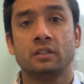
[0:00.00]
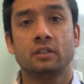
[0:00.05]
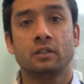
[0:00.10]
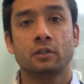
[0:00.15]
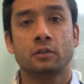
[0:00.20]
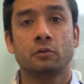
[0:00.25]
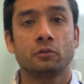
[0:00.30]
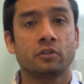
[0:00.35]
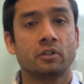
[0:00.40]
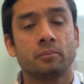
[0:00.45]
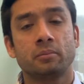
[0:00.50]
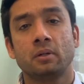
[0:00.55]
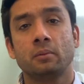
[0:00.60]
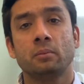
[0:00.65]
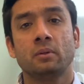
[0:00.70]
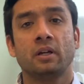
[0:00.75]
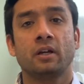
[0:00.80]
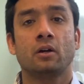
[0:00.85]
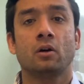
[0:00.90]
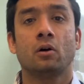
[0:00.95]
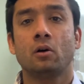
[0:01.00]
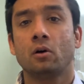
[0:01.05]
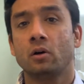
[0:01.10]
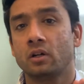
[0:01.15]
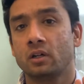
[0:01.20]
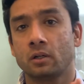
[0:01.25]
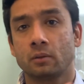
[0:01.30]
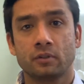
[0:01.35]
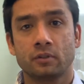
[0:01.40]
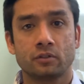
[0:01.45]
either a notary public
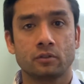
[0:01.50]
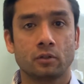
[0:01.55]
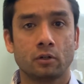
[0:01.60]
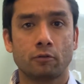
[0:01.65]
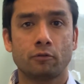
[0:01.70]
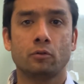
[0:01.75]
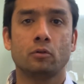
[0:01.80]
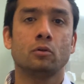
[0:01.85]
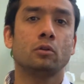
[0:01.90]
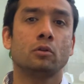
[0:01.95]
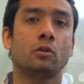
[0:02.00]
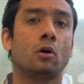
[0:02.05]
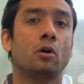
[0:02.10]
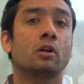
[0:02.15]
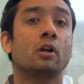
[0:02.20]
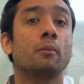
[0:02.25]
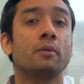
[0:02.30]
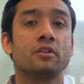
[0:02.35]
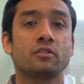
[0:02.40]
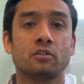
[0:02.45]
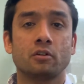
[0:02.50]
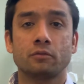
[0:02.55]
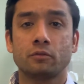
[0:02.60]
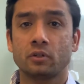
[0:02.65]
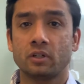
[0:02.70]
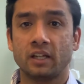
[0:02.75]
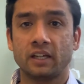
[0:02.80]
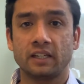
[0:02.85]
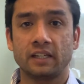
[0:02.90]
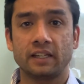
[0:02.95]
or a commissioner of oath or commissioner
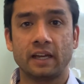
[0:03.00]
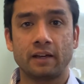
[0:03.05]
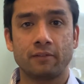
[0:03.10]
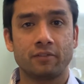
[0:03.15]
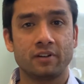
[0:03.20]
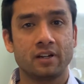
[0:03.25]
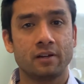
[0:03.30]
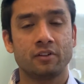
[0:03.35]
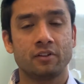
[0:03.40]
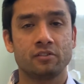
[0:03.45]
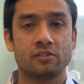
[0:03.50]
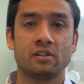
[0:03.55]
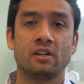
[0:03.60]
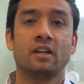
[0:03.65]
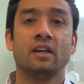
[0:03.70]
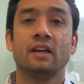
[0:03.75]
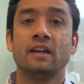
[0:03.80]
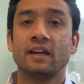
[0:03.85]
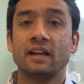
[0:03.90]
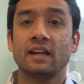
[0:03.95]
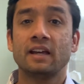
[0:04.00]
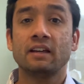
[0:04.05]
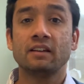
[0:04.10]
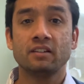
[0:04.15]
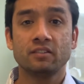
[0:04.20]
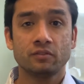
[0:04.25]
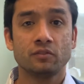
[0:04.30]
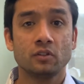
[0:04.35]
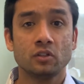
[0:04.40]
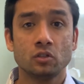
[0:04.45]
for taking affidavits.
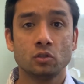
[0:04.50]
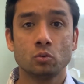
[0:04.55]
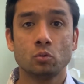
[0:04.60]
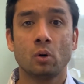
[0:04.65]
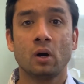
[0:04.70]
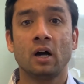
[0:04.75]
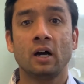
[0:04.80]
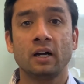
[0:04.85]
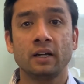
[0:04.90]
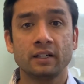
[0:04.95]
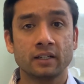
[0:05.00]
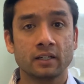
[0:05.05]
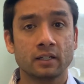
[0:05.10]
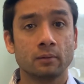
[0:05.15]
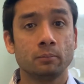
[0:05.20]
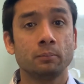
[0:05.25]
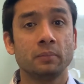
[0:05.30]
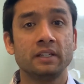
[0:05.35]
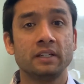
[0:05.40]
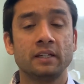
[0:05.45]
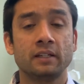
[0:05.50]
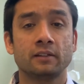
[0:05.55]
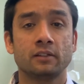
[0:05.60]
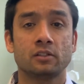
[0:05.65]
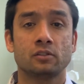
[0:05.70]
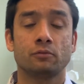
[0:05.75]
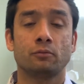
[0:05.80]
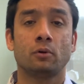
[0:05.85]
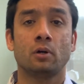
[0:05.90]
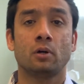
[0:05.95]
If you are completing
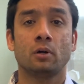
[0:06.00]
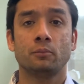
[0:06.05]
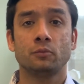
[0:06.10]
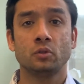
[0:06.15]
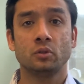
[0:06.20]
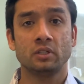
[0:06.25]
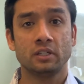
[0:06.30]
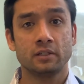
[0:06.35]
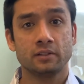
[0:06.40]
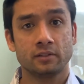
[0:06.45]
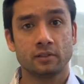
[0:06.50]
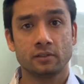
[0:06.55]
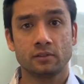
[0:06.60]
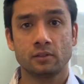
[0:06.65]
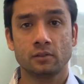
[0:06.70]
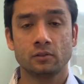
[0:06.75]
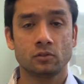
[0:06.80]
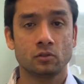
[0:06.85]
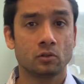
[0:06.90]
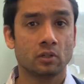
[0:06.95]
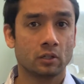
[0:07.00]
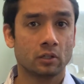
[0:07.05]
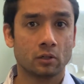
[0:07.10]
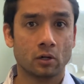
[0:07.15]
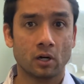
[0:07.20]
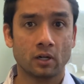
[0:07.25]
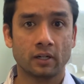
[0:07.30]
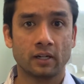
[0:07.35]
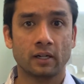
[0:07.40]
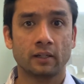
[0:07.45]
this form, you need assistance, you can
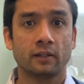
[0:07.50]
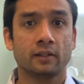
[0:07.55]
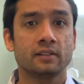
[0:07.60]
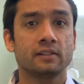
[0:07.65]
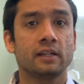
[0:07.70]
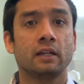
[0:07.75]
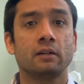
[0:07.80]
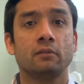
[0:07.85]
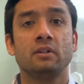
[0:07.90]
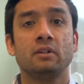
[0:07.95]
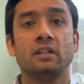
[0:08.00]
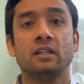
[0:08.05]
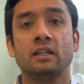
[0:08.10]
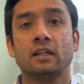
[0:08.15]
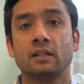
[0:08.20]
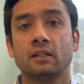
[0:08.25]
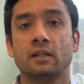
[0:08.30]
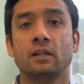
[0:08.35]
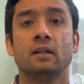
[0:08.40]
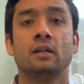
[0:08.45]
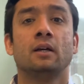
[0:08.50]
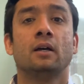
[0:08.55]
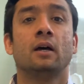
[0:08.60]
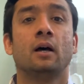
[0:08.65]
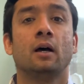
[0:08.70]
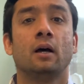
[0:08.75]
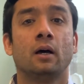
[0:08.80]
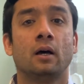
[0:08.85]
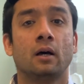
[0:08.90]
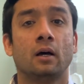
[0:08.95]
contact us and we can
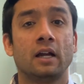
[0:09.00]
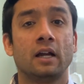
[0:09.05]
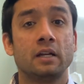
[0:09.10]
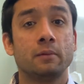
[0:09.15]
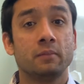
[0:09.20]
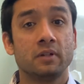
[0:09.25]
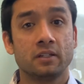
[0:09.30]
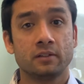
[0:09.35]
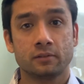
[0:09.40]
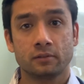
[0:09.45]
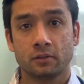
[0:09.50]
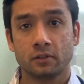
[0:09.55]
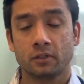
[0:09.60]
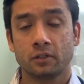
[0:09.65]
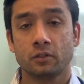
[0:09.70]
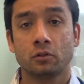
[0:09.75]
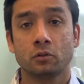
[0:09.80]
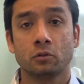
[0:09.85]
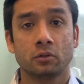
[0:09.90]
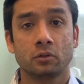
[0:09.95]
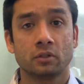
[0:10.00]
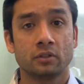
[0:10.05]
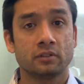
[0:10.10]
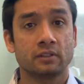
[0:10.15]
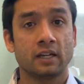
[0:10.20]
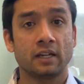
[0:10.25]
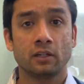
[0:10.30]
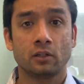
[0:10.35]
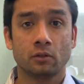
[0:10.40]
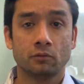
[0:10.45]
uh, administer your
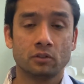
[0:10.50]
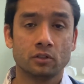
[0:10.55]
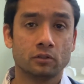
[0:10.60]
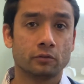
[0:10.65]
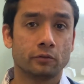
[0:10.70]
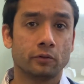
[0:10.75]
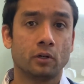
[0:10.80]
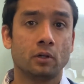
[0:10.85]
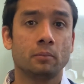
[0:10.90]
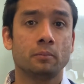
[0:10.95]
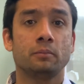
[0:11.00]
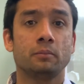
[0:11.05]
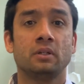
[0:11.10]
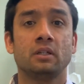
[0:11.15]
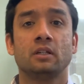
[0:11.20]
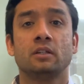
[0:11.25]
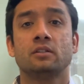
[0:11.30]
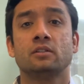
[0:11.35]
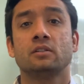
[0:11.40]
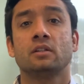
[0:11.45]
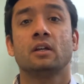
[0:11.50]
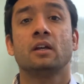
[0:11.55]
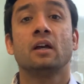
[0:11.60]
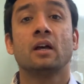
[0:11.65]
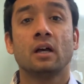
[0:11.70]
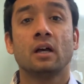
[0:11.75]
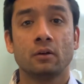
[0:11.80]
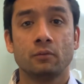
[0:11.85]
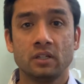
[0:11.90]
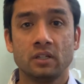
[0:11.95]
signing of this form because
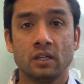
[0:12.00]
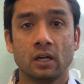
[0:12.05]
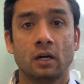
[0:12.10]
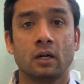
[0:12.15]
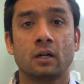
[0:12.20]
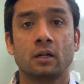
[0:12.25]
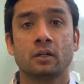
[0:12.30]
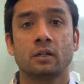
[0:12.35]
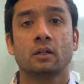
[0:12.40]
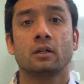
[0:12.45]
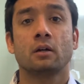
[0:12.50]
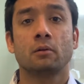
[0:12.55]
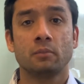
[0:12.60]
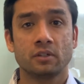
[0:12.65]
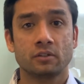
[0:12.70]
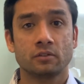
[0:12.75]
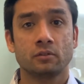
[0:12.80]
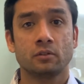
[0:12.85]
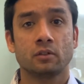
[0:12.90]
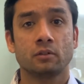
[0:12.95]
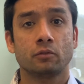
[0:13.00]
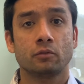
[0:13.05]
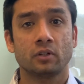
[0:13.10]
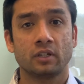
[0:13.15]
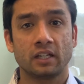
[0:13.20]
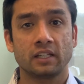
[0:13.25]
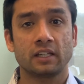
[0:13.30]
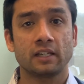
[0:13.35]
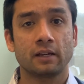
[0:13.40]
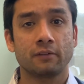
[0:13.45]
we are commissioner for
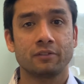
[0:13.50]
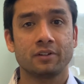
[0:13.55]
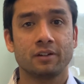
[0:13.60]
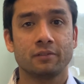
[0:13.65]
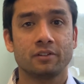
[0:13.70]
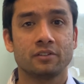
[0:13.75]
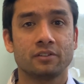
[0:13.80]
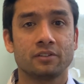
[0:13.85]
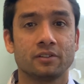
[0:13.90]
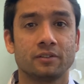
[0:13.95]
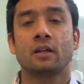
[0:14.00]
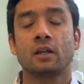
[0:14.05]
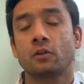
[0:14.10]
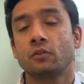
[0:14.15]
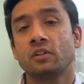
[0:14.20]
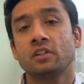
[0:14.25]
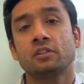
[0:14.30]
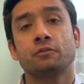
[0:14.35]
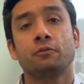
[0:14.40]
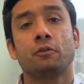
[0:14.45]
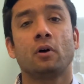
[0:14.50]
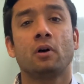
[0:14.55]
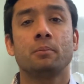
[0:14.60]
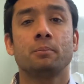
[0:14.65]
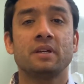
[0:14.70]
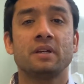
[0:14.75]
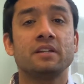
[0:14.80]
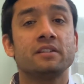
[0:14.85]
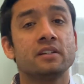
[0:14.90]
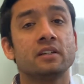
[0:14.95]
taking affidavits. Now this
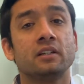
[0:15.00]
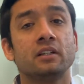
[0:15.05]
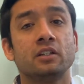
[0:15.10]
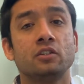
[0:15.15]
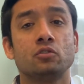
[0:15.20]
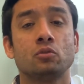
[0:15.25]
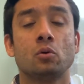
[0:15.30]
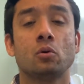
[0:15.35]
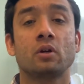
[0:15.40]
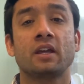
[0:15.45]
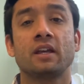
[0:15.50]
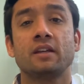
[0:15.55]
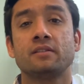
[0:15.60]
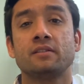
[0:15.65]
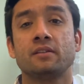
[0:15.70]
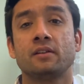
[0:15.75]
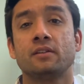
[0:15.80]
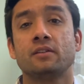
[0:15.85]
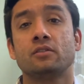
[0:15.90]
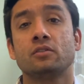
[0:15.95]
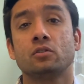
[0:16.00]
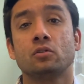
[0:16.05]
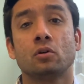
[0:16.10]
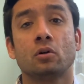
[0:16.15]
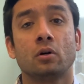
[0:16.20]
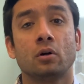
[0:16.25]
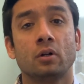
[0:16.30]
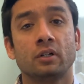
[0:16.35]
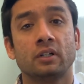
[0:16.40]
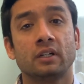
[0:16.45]
form basically showcases
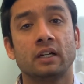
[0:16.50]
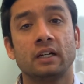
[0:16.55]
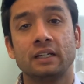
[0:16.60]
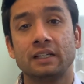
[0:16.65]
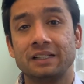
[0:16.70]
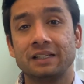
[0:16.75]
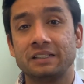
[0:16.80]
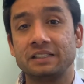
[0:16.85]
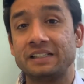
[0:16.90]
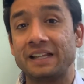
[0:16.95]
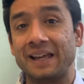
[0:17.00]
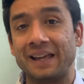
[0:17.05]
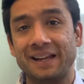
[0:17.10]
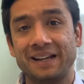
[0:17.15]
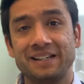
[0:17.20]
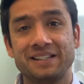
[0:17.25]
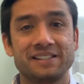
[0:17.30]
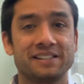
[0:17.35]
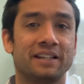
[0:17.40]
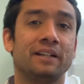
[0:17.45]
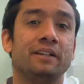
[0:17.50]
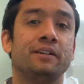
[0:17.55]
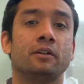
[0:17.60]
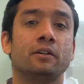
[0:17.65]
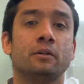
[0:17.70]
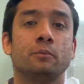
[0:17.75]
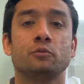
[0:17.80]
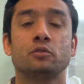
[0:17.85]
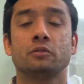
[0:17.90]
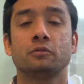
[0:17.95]
your dates in
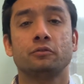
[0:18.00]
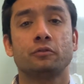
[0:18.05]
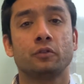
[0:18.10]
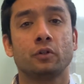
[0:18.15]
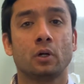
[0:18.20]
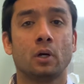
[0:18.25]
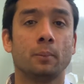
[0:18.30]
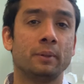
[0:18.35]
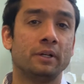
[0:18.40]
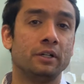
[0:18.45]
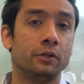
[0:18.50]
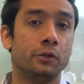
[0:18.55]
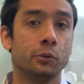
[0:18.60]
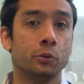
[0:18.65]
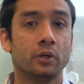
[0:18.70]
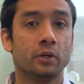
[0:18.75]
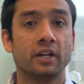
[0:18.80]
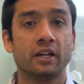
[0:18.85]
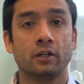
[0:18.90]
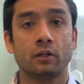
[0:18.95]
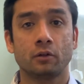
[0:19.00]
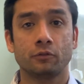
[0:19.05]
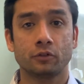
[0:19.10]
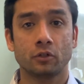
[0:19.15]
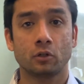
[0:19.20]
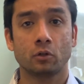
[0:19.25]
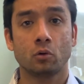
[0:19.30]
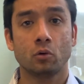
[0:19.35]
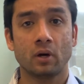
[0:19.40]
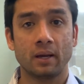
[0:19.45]
terms of from and to date of
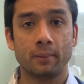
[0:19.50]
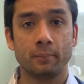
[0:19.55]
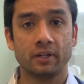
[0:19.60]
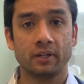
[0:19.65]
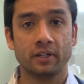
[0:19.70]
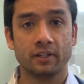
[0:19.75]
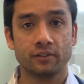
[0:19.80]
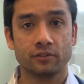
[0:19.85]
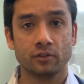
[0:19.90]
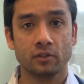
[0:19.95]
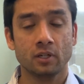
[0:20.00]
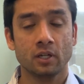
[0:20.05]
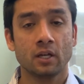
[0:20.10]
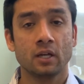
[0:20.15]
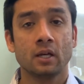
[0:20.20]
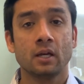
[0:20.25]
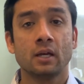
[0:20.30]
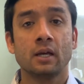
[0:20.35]
your cohabitation